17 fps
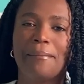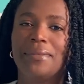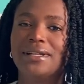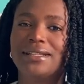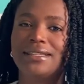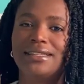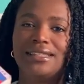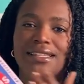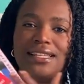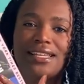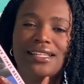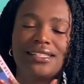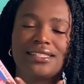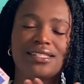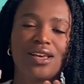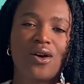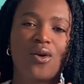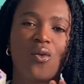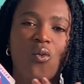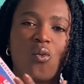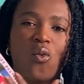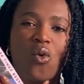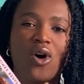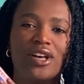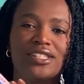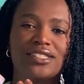But this
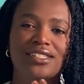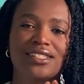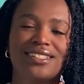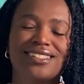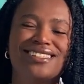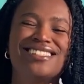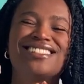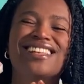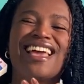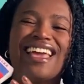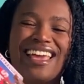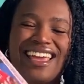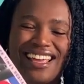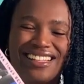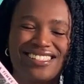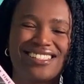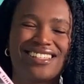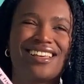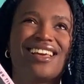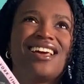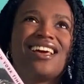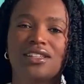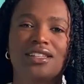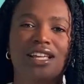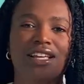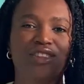was, this ate.
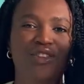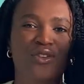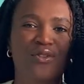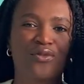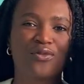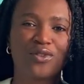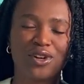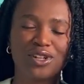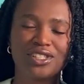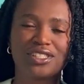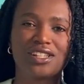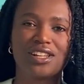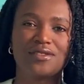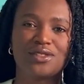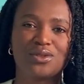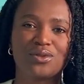Like, their first love